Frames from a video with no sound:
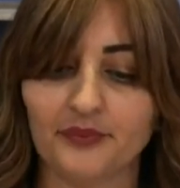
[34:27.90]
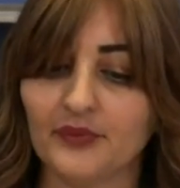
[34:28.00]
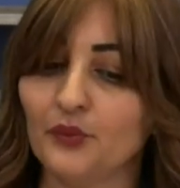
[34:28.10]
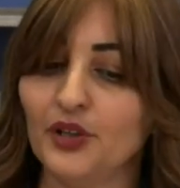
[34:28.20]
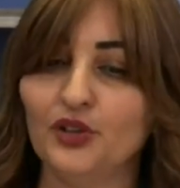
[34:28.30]

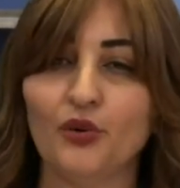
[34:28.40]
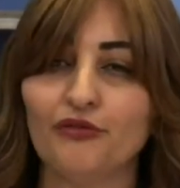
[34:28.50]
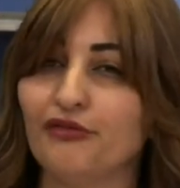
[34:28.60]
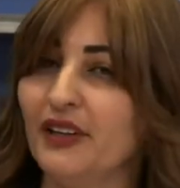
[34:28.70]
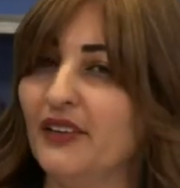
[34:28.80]
we don't
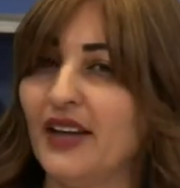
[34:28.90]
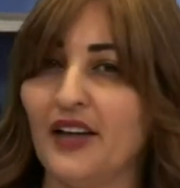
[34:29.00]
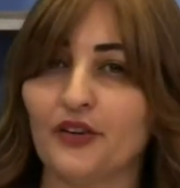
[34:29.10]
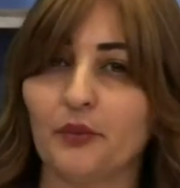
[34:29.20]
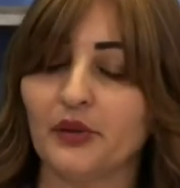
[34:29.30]
feel the
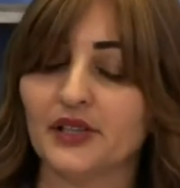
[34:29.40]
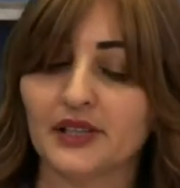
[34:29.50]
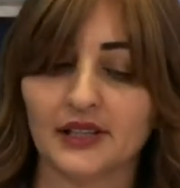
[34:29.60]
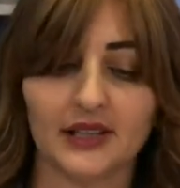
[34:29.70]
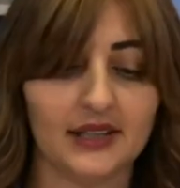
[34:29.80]
other
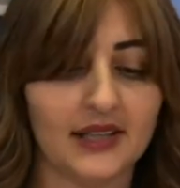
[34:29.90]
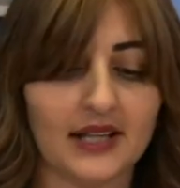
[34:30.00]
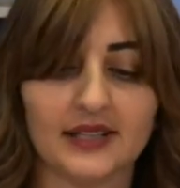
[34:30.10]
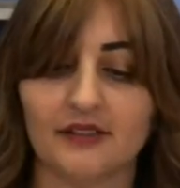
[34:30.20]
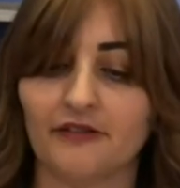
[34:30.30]
person, he
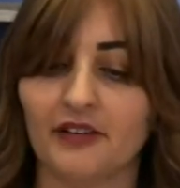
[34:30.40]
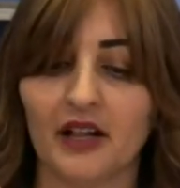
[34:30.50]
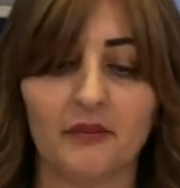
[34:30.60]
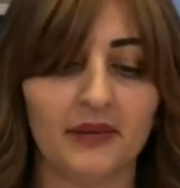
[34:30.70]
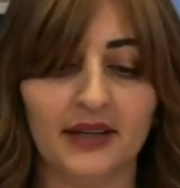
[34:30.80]
doesn't
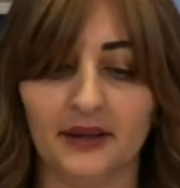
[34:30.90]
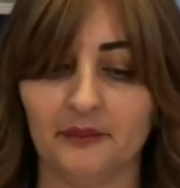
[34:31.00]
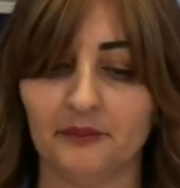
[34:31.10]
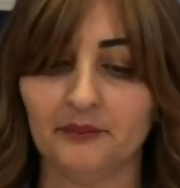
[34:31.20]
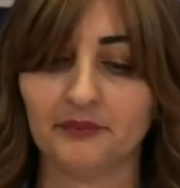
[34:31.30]
feel me.
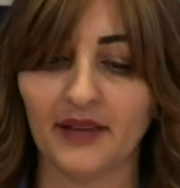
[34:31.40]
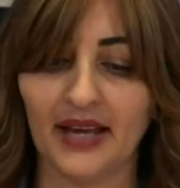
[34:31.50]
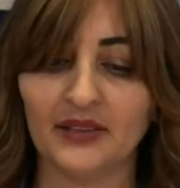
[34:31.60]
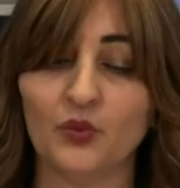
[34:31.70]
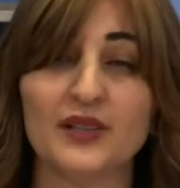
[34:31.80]

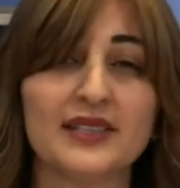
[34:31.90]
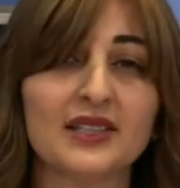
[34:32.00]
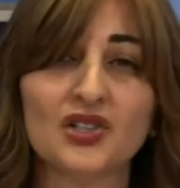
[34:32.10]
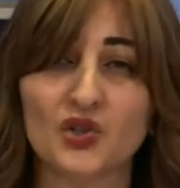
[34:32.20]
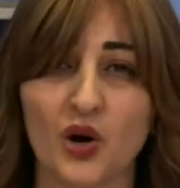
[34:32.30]
And what's
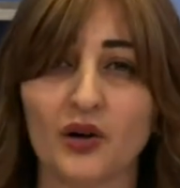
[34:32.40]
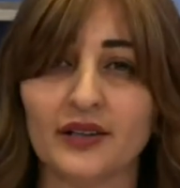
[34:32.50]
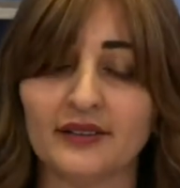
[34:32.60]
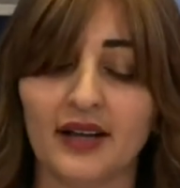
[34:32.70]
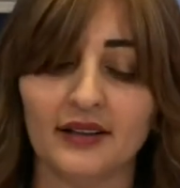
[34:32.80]
the Zohar
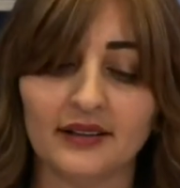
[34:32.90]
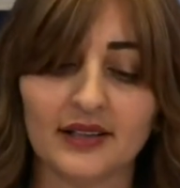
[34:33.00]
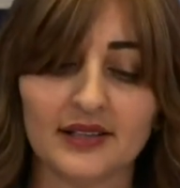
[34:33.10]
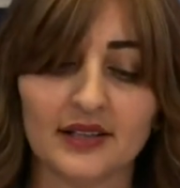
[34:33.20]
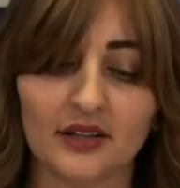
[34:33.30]
telling
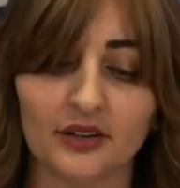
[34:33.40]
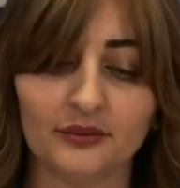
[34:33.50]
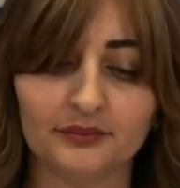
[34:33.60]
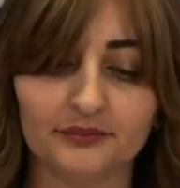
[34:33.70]
us here?